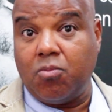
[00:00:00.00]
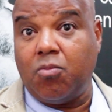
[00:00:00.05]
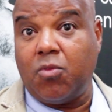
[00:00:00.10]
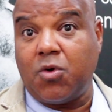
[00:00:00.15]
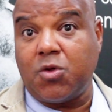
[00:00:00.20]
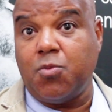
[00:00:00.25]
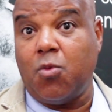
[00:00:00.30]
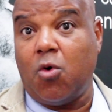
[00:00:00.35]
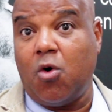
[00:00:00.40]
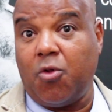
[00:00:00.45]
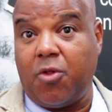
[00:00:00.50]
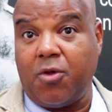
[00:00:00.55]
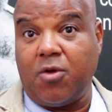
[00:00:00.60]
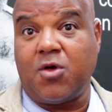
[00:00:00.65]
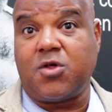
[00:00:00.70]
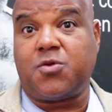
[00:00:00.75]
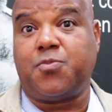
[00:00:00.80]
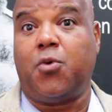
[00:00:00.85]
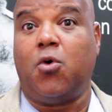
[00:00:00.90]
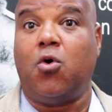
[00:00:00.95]
was more than
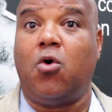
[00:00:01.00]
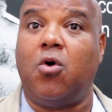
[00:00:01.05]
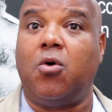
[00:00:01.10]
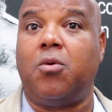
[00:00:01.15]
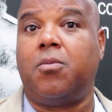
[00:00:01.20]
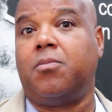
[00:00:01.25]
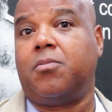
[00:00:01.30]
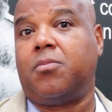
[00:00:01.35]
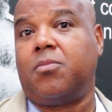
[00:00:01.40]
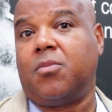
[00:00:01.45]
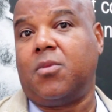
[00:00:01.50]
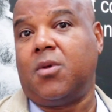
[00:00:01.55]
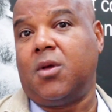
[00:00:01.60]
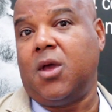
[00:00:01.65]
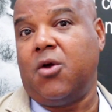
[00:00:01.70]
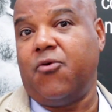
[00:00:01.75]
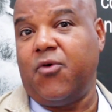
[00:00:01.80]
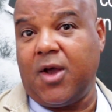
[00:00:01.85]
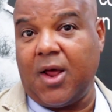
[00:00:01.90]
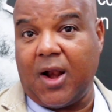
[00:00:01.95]
a sport.
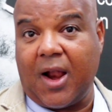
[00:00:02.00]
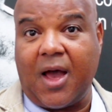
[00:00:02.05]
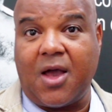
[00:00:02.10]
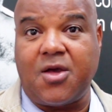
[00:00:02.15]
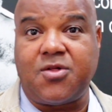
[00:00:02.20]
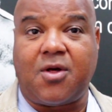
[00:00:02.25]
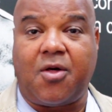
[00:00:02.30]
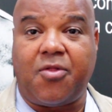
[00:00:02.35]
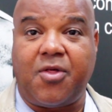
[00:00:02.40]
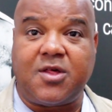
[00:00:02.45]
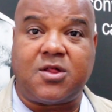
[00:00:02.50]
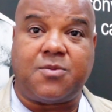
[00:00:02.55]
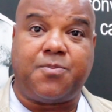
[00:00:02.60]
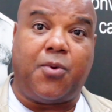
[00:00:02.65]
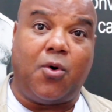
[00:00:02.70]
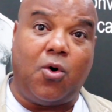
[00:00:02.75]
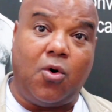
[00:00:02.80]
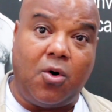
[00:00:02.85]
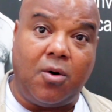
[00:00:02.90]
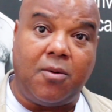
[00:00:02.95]
He realised that this
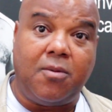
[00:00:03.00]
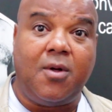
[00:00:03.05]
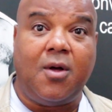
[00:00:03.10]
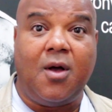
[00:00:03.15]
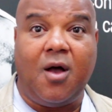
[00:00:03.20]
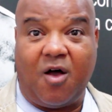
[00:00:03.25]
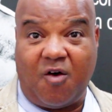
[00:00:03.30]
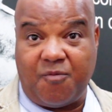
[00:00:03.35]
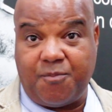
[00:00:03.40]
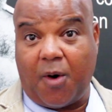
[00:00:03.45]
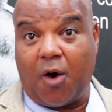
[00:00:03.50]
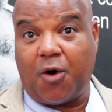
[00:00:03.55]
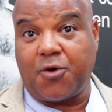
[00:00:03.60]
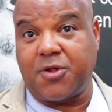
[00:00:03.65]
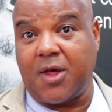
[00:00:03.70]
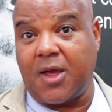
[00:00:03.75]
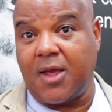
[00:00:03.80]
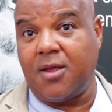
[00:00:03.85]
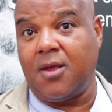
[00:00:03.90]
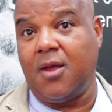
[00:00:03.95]
sport of
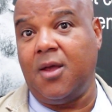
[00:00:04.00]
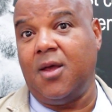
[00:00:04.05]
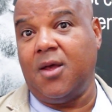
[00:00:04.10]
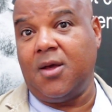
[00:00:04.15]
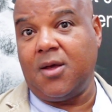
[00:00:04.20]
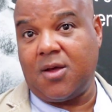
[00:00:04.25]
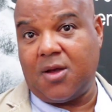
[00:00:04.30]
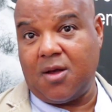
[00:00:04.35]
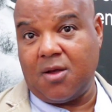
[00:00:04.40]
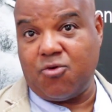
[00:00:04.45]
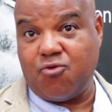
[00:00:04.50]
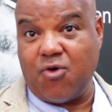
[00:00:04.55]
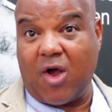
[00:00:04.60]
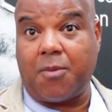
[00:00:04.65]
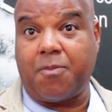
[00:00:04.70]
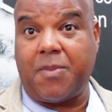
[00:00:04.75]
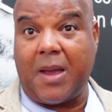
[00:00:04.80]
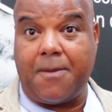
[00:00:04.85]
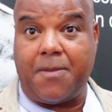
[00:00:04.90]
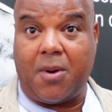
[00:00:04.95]
boxing could
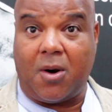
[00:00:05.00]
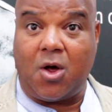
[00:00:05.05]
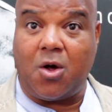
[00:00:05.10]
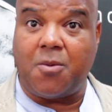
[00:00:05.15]
drag people